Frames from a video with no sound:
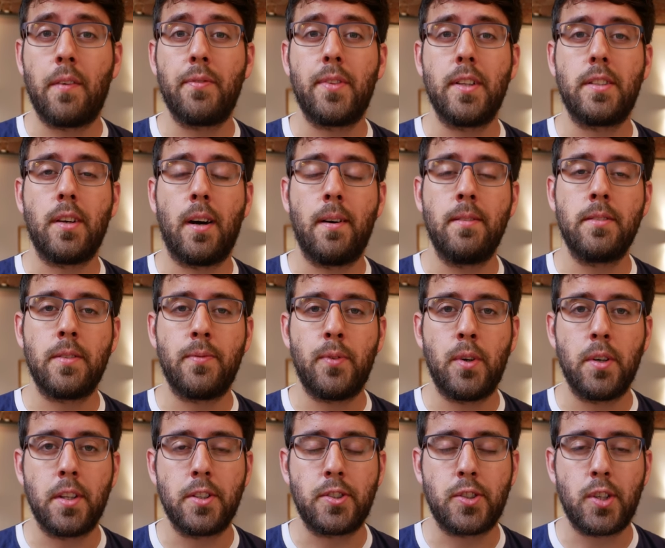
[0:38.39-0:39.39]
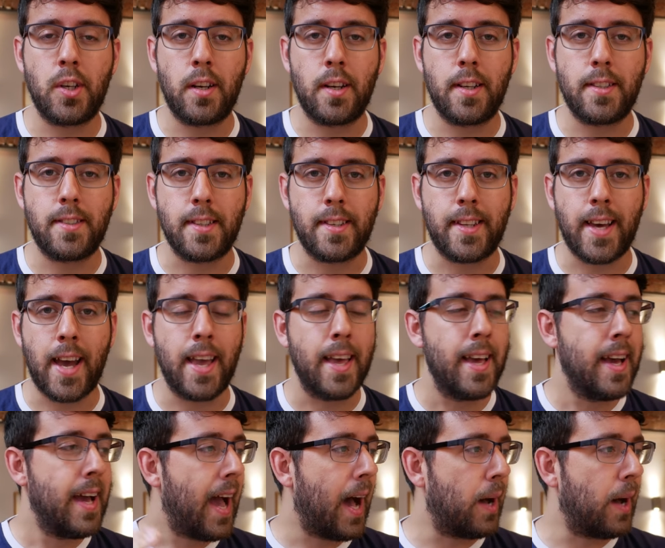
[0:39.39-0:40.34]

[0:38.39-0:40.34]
off the tongues of all the journalists today.